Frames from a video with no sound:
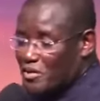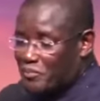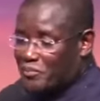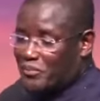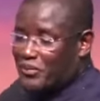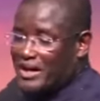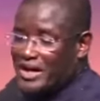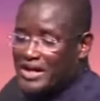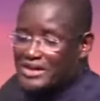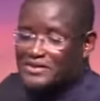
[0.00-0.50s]

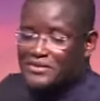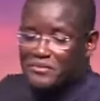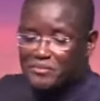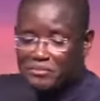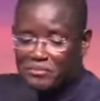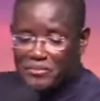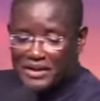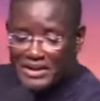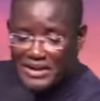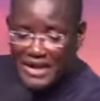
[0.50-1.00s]
prayers
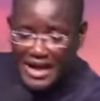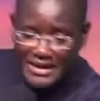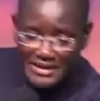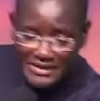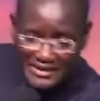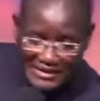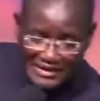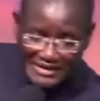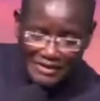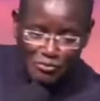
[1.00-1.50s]
began
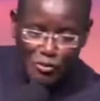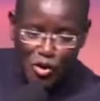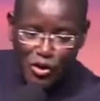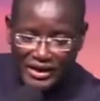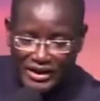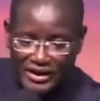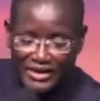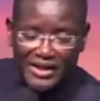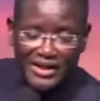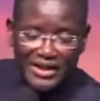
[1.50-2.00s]
this
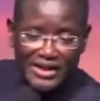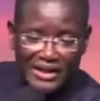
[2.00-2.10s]
morning